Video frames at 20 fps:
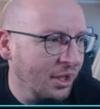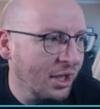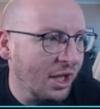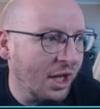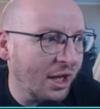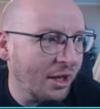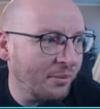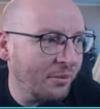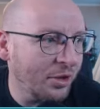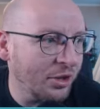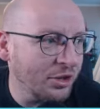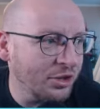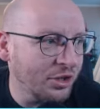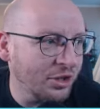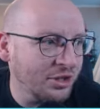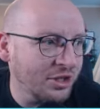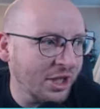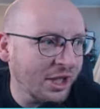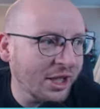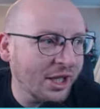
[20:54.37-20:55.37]
As you
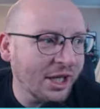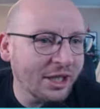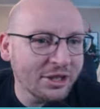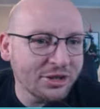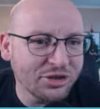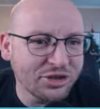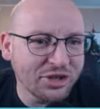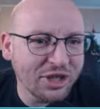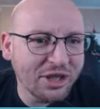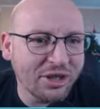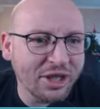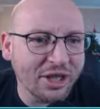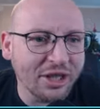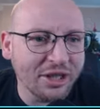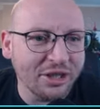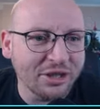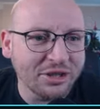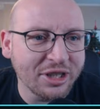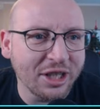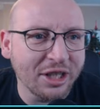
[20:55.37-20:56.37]
can see here, 6th
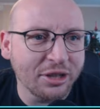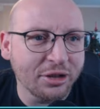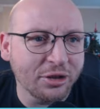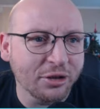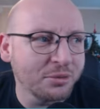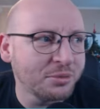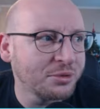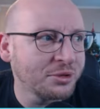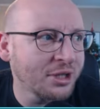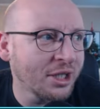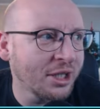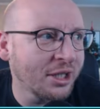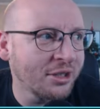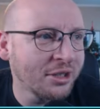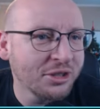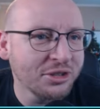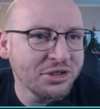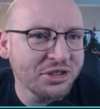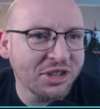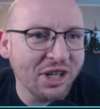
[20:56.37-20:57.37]
highest, 82%.
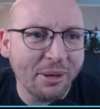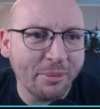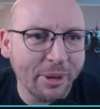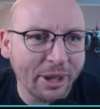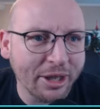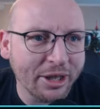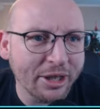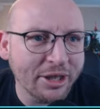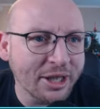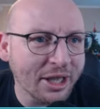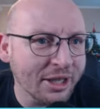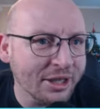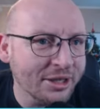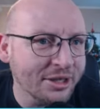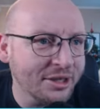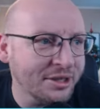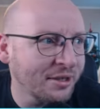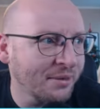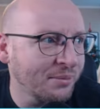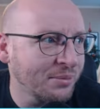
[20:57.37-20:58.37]
Starbeck at
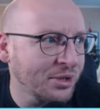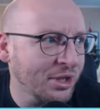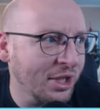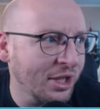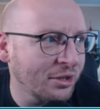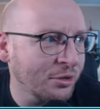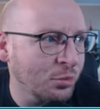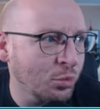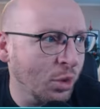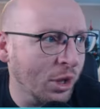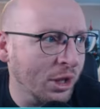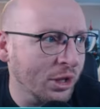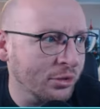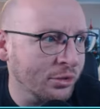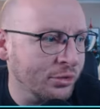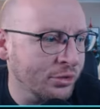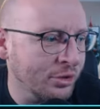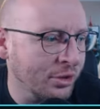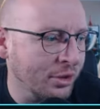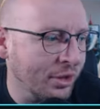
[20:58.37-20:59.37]
97% is well
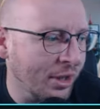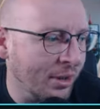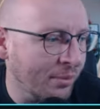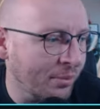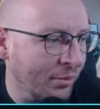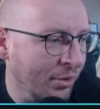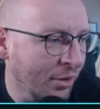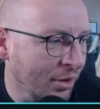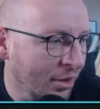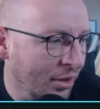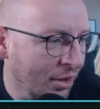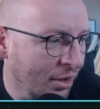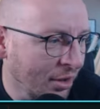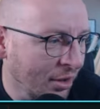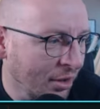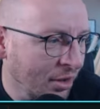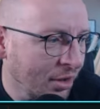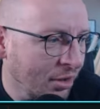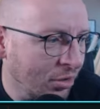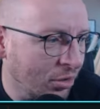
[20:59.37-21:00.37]
done to them,
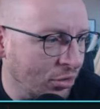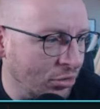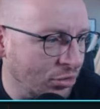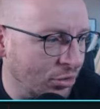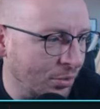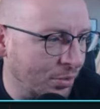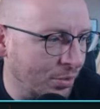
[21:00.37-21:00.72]
100%.